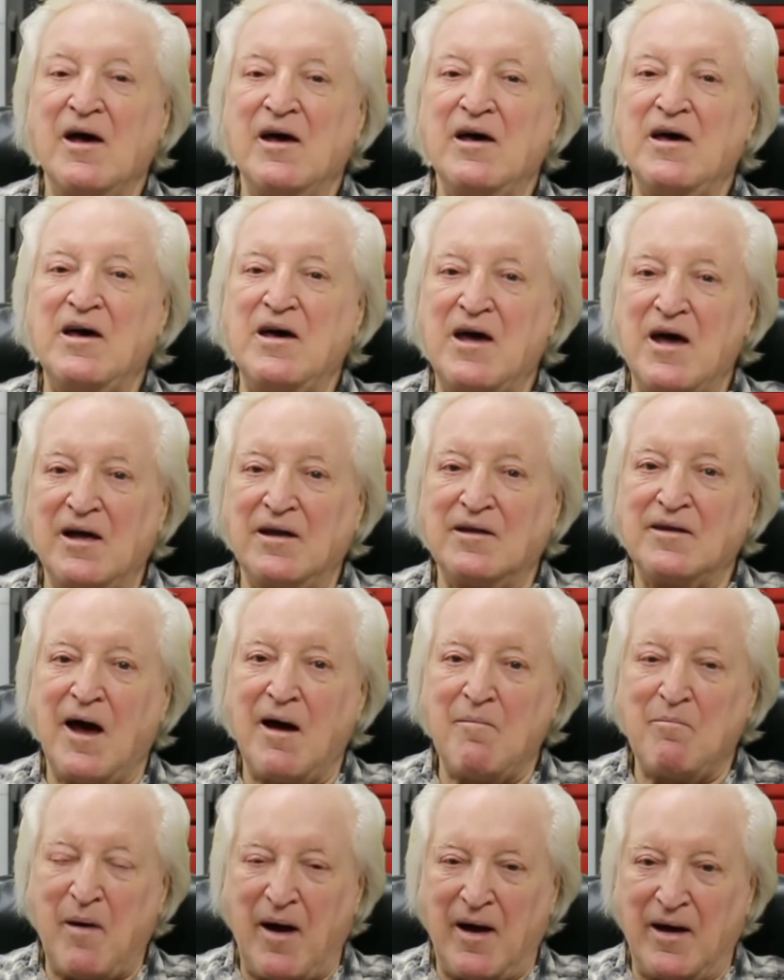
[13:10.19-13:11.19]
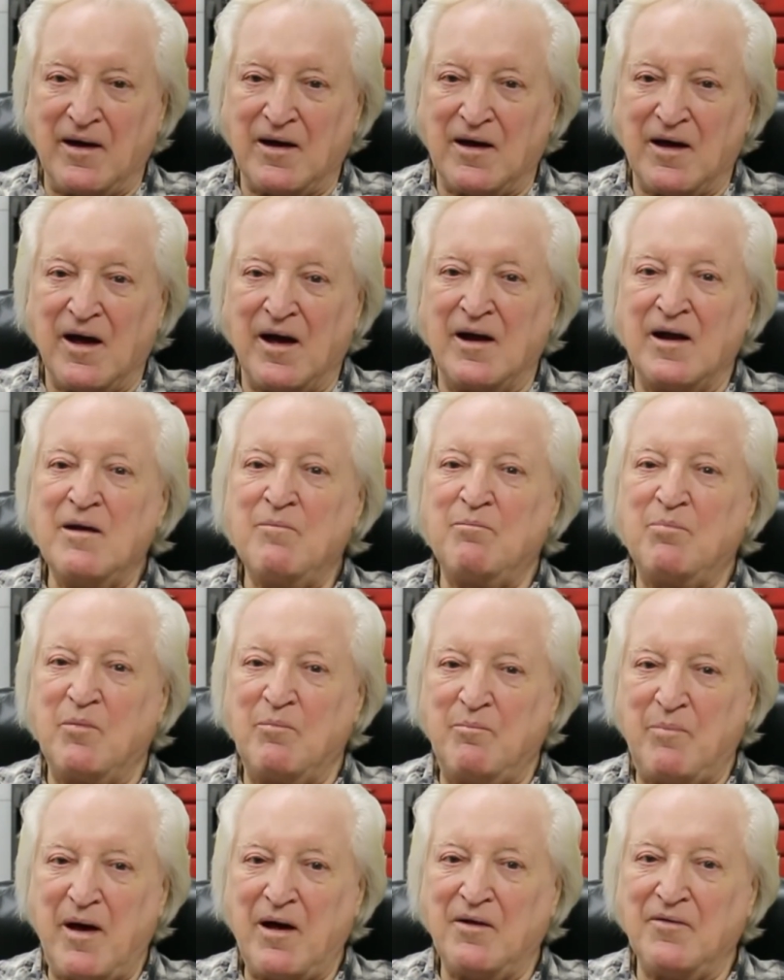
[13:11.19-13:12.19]
He hit that bank and it
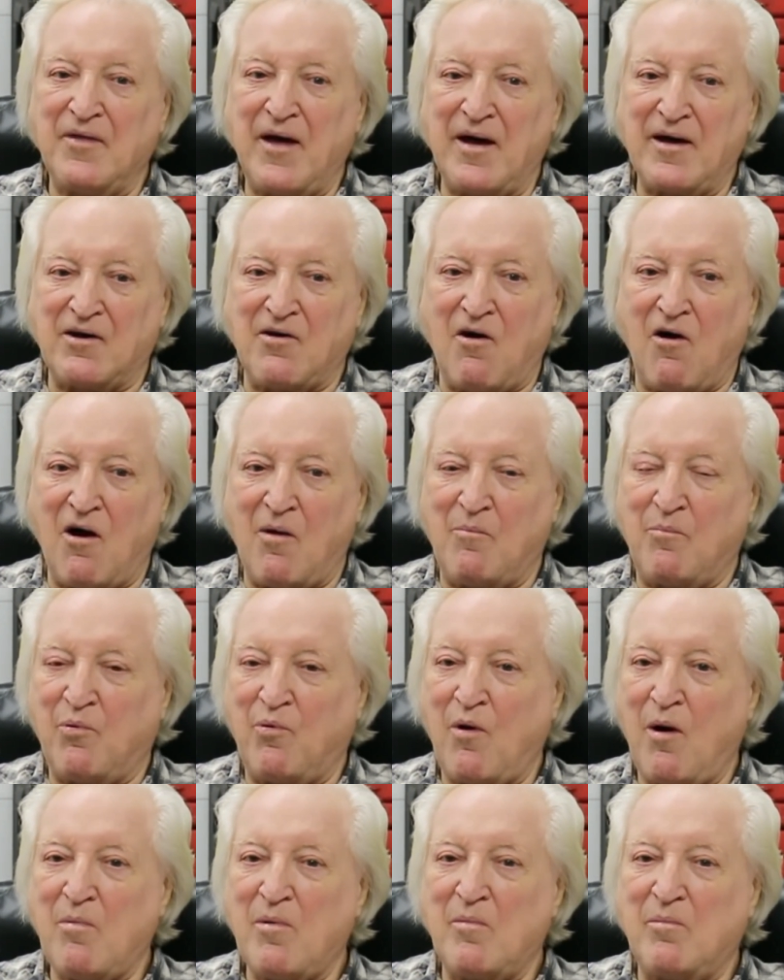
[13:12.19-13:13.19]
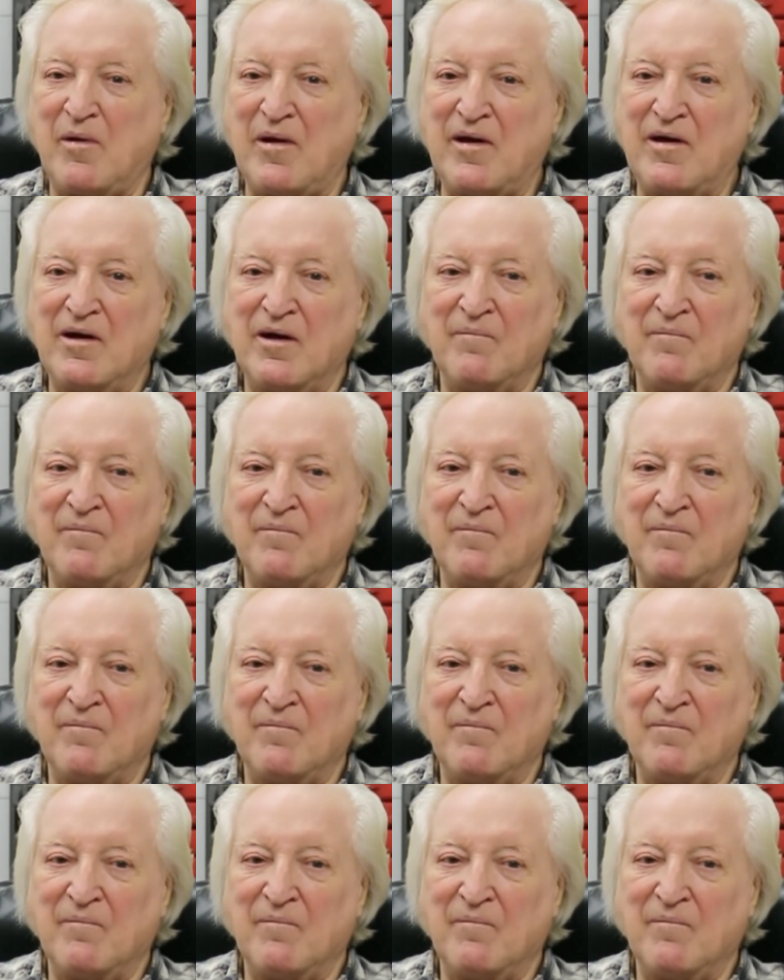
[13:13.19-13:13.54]
propelled that car probably